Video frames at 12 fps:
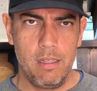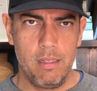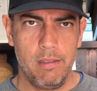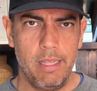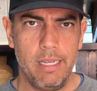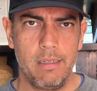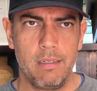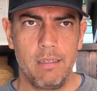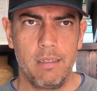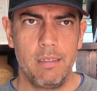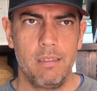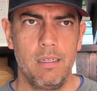latent
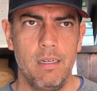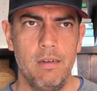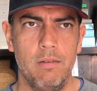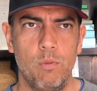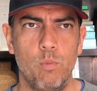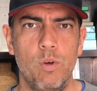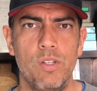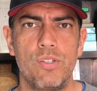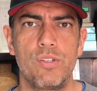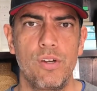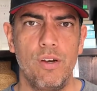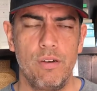
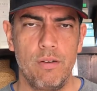concern